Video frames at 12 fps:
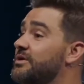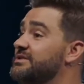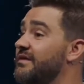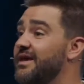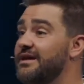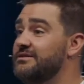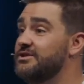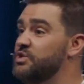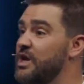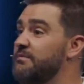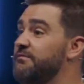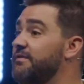and they can just straight
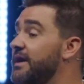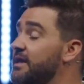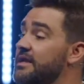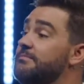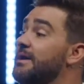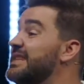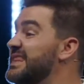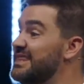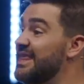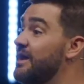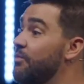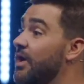up fight anybody that
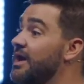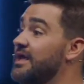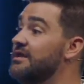they want and